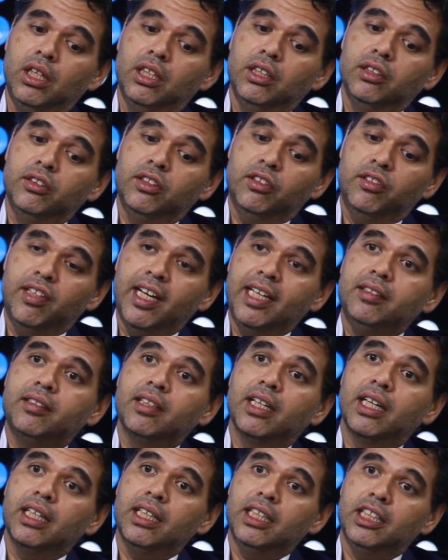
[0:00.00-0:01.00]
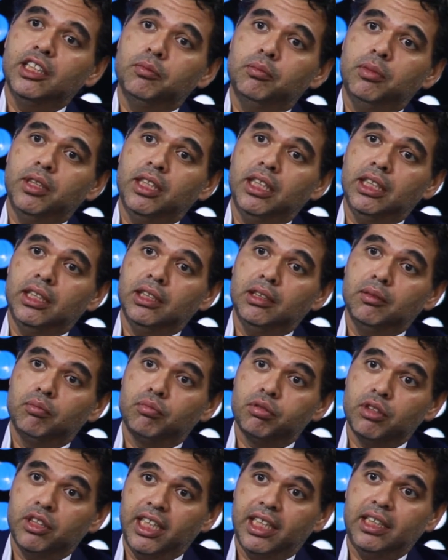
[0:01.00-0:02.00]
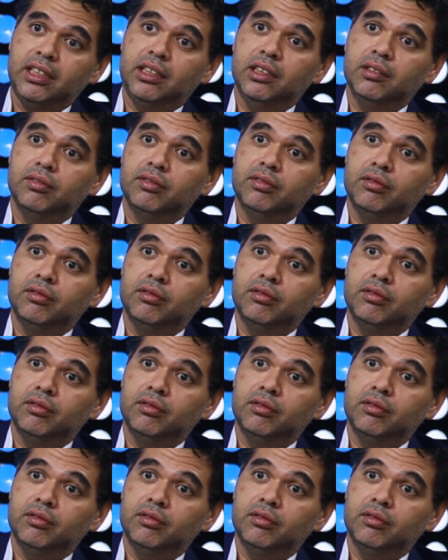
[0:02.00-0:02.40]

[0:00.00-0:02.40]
the data is being predictive.